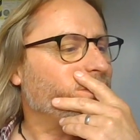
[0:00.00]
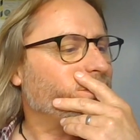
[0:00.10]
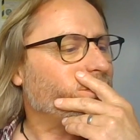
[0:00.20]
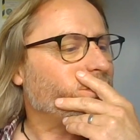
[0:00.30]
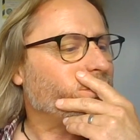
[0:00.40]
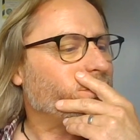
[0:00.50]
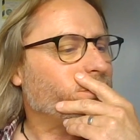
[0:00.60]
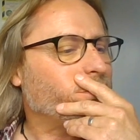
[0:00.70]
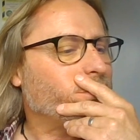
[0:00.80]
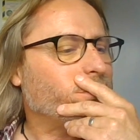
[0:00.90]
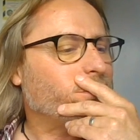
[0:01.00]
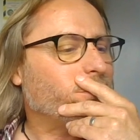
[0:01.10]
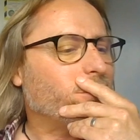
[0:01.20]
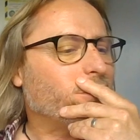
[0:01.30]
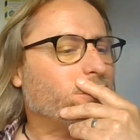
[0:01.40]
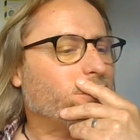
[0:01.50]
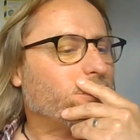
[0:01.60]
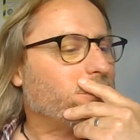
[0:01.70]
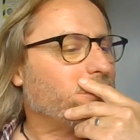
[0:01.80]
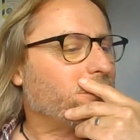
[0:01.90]

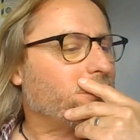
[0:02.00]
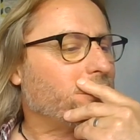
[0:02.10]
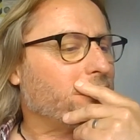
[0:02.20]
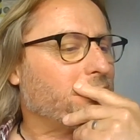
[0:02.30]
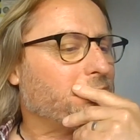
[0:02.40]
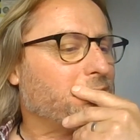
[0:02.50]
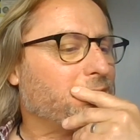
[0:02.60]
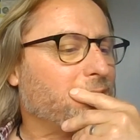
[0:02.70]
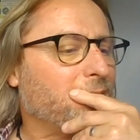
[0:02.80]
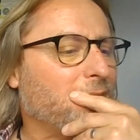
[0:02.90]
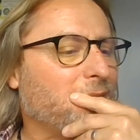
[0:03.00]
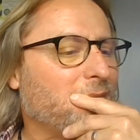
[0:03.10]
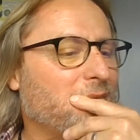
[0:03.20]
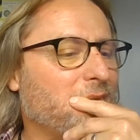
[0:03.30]
Nobody speaks.